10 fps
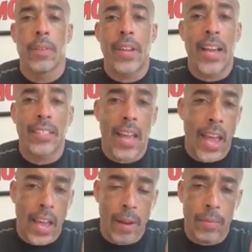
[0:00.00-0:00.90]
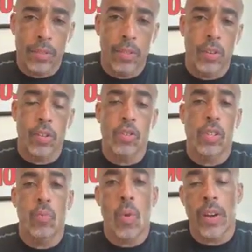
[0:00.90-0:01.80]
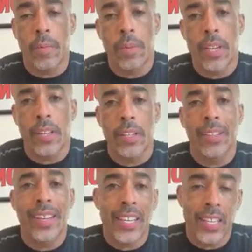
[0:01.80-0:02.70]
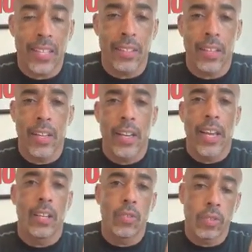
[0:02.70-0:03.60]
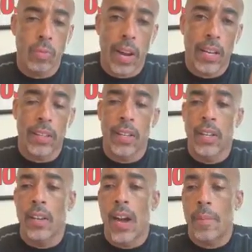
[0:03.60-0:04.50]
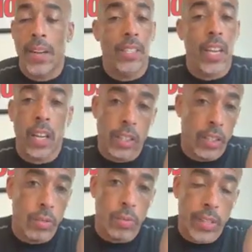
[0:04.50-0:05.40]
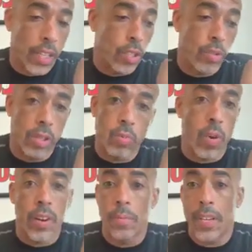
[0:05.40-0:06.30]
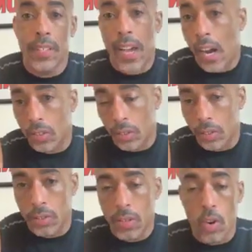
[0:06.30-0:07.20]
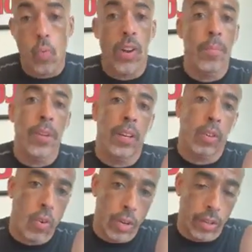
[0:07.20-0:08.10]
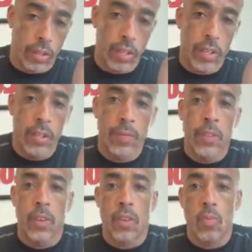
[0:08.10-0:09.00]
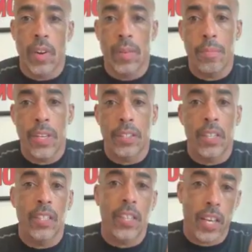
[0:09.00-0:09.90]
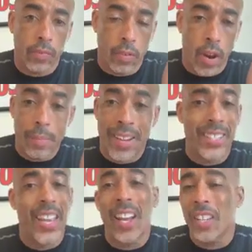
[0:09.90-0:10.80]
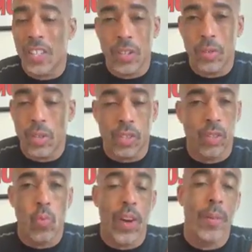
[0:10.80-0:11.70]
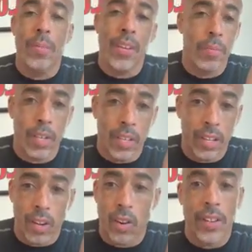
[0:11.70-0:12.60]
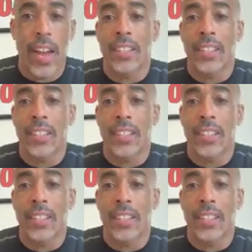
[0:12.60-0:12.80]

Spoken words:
nice abs or you should want to be lean and lose weight. I'm not telling you that you should want to be a doctor or want to be a lawyer or want to be successful. I'm not telling you you should want to be a millionaire or